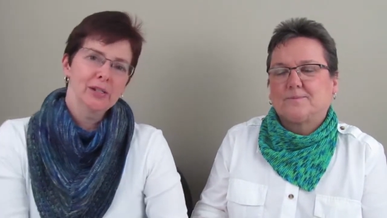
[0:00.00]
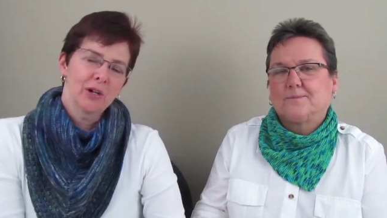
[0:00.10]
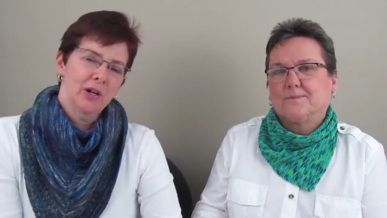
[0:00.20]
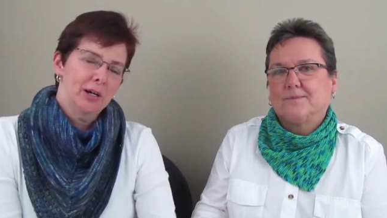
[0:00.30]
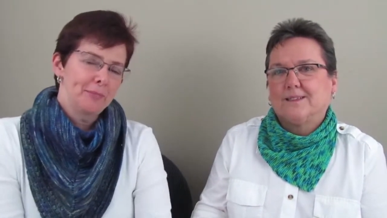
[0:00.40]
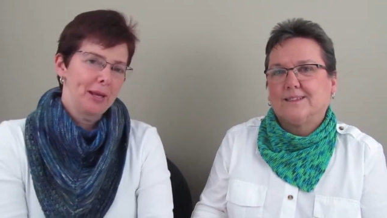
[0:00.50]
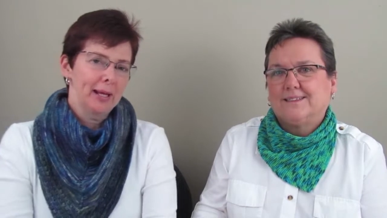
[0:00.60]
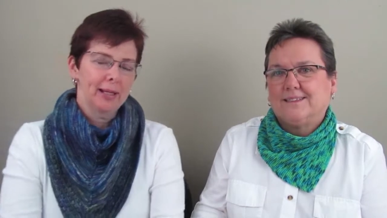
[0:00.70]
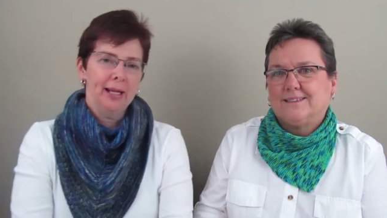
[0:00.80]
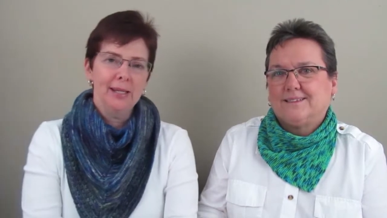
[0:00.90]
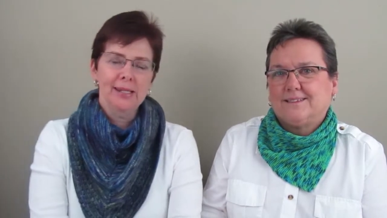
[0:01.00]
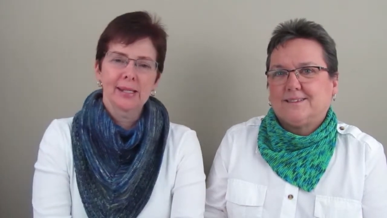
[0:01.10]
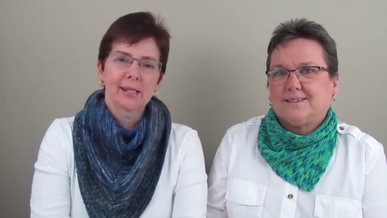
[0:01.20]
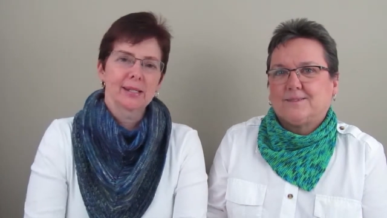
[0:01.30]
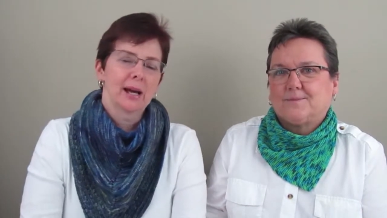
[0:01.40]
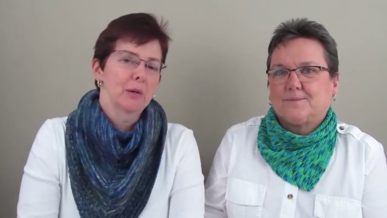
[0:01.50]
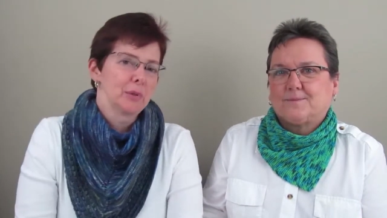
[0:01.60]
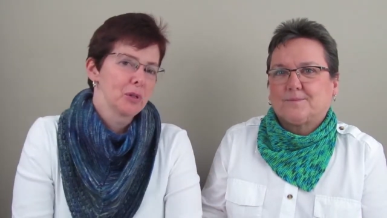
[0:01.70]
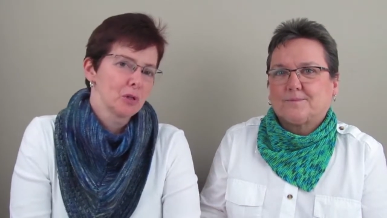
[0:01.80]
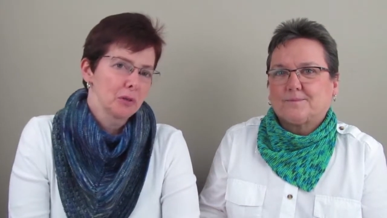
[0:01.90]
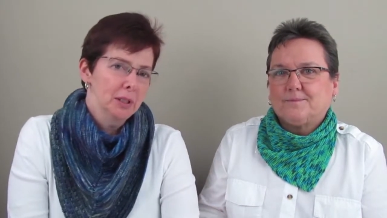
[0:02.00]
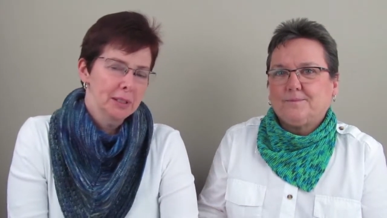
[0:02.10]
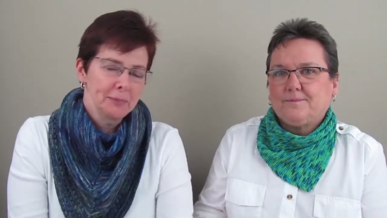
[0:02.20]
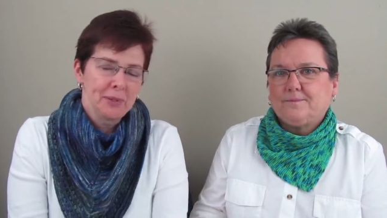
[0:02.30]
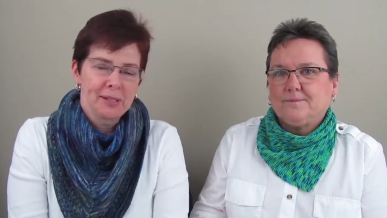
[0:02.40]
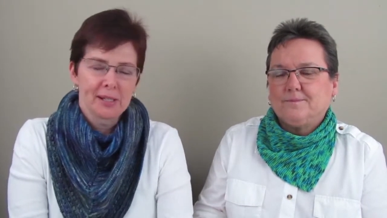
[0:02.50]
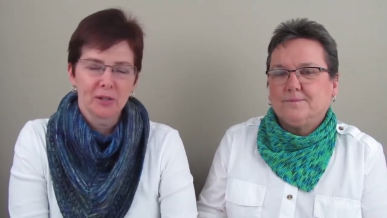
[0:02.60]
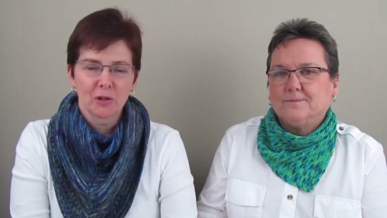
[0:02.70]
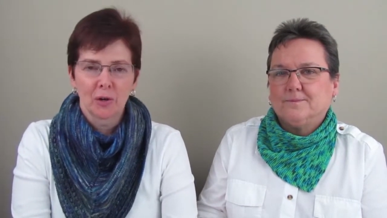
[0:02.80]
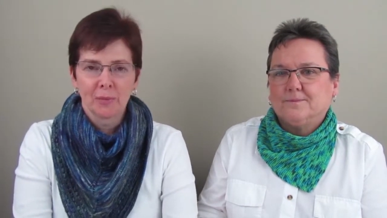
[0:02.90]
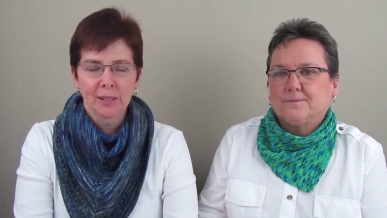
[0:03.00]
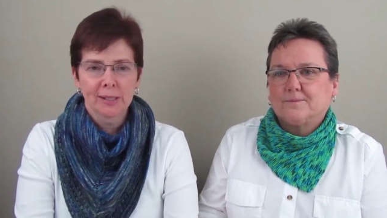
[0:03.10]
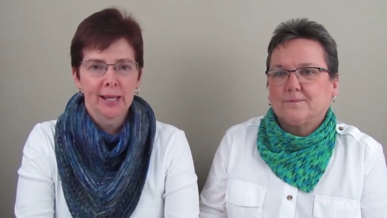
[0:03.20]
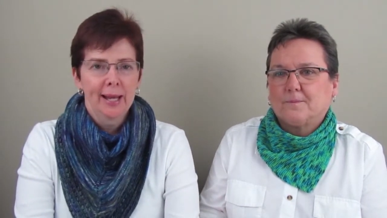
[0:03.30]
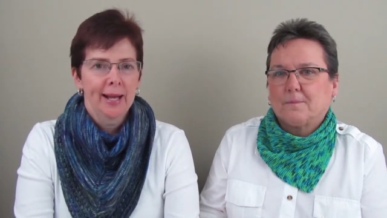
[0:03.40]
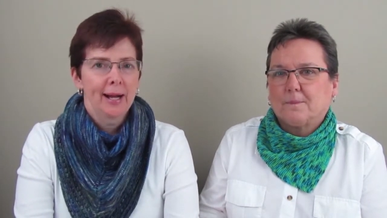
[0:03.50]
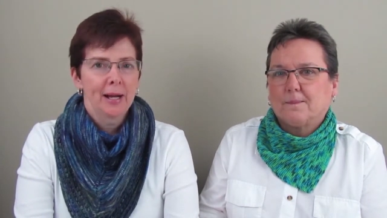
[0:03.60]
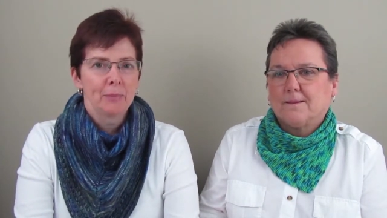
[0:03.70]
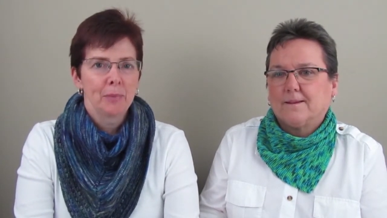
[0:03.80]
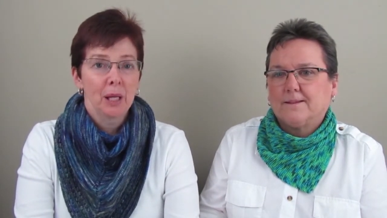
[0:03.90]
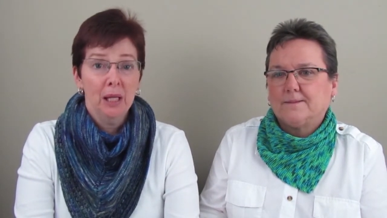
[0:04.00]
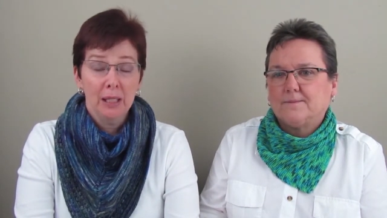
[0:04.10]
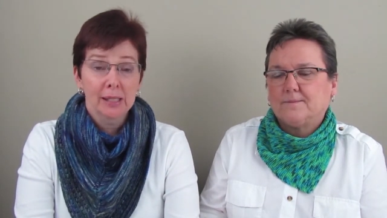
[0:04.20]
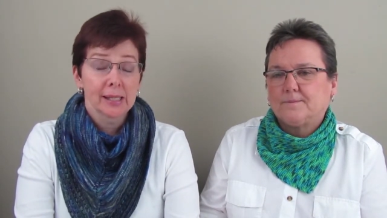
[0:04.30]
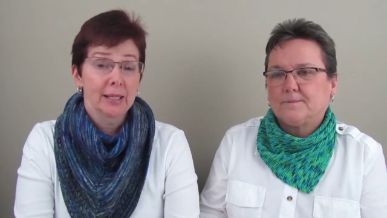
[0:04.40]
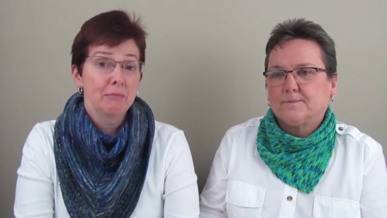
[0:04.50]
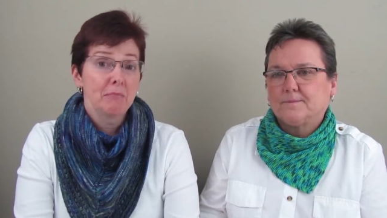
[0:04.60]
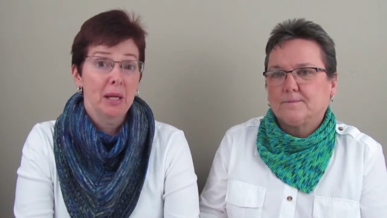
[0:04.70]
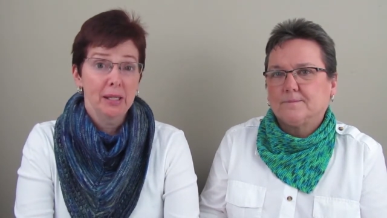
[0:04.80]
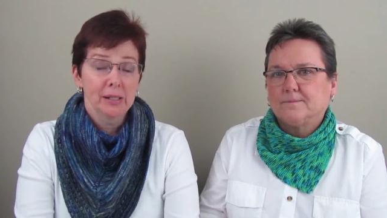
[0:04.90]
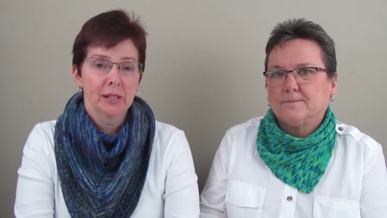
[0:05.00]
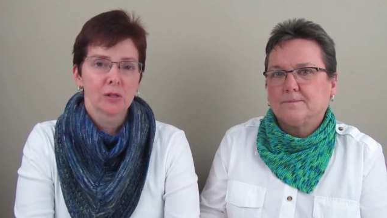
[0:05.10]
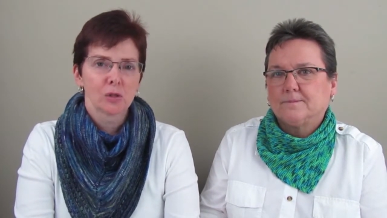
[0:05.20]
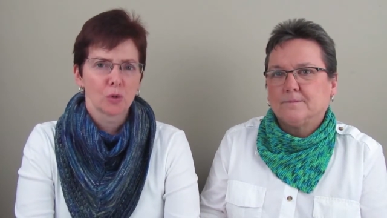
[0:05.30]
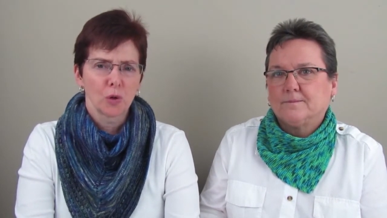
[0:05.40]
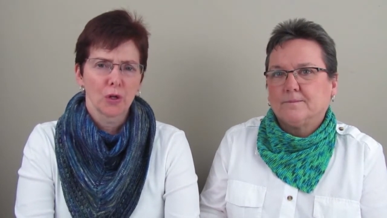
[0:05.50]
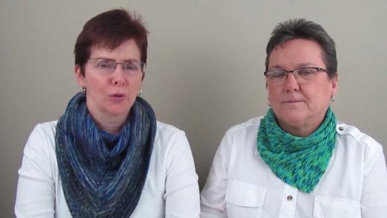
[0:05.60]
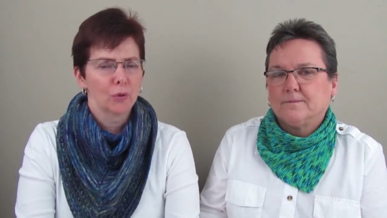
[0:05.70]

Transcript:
Speaker 1: is um, at 86 Talbot Street in St. Thomas. Um, it is an amazing store.